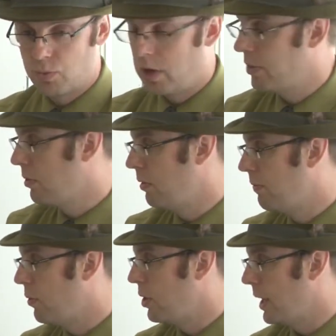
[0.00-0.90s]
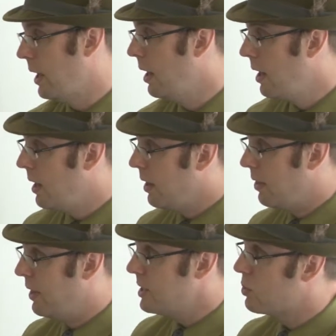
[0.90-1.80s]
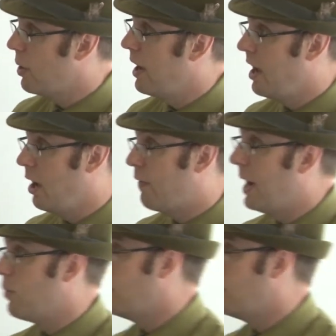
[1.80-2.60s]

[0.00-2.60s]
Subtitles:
1 through 40. This way, if I